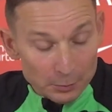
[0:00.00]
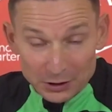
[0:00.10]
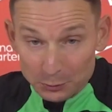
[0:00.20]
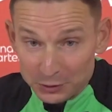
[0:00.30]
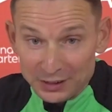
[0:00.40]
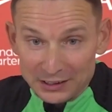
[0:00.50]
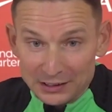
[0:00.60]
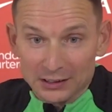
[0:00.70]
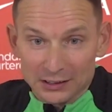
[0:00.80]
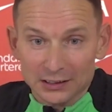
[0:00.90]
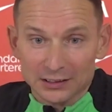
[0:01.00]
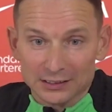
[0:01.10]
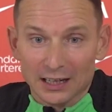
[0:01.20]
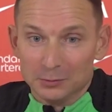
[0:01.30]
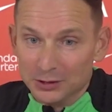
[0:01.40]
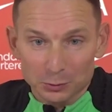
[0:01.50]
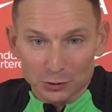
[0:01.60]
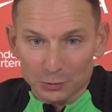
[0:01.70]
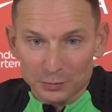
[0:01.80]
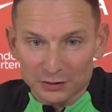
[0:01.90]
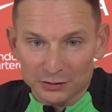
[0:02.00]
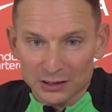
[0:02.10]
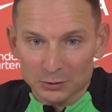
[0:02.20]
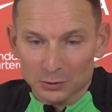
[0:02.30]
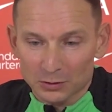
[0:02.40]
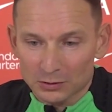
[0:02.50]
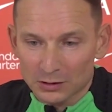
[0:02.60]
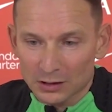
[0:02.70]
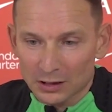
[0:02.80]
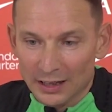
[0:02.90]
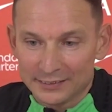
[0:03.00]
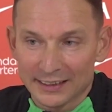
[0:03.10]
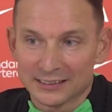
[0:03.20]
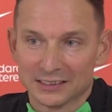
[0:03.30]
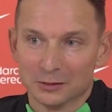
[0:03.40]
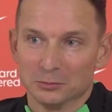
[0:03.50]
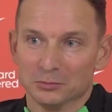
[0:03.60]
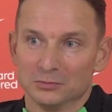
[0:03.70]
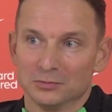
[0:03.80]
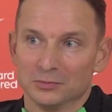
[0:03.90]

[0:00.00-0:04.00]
but it will take time. He will not be available. Uh, I text him